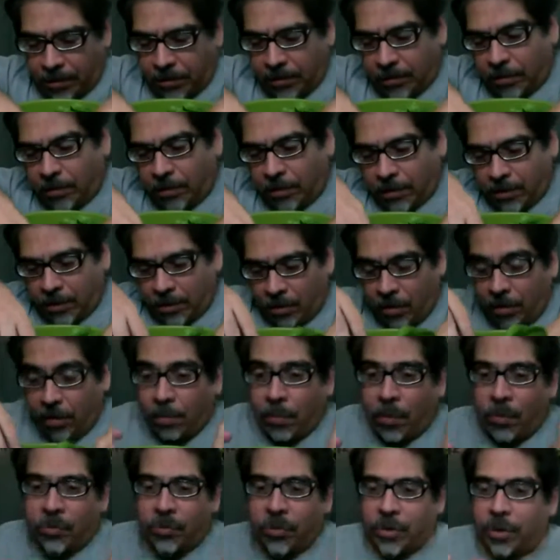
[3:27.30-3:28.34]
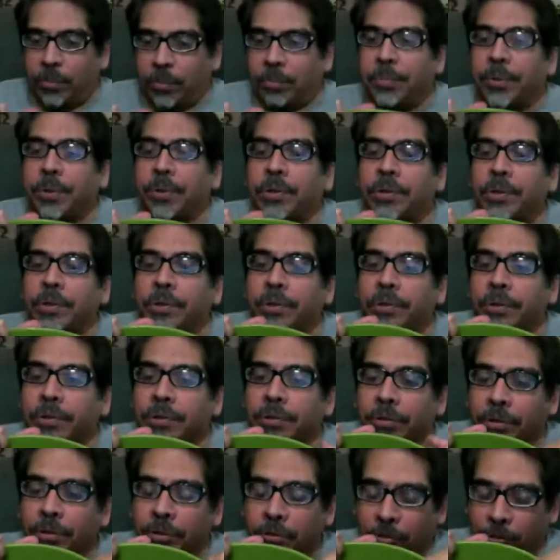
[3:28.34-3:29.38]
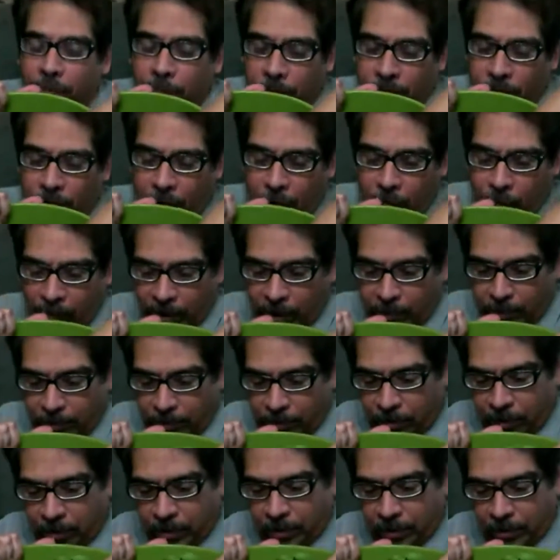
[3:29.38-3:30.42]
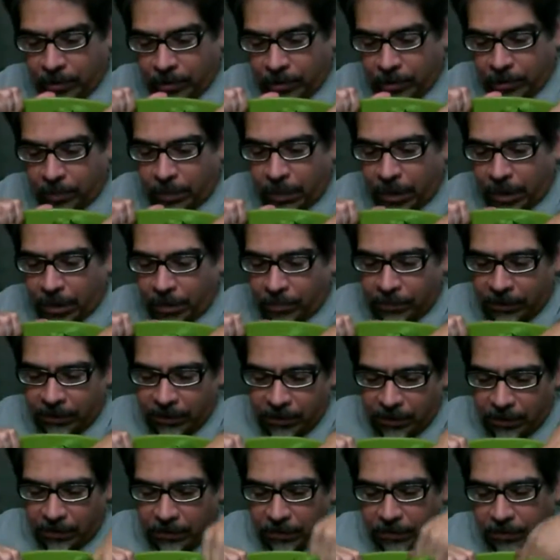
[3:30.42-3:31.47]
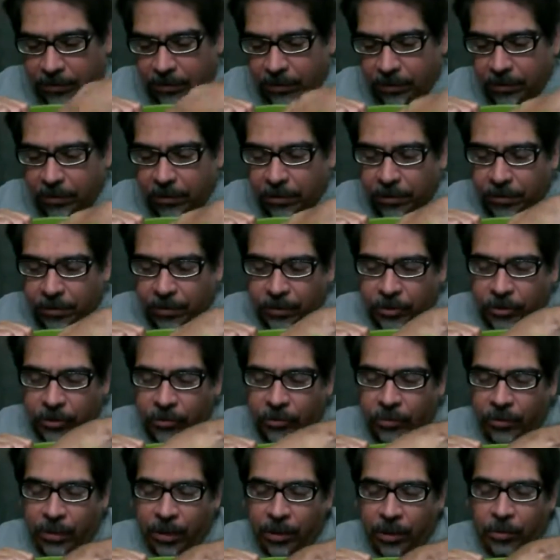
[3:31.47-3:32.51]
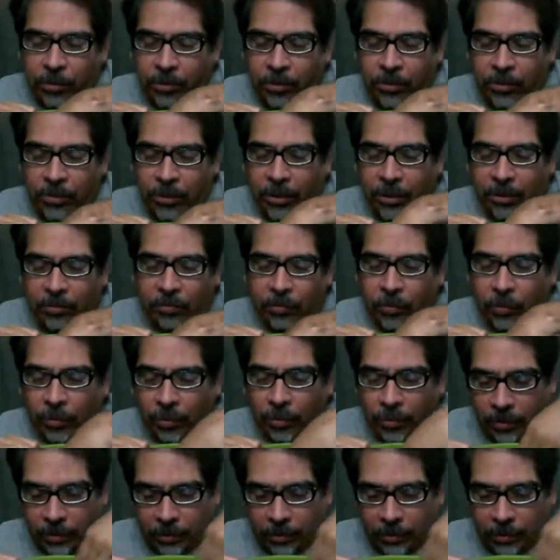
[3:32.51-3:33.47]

So it's almost up. You can see it's almost all the way up to the bottom leaves, which is what I was looking for.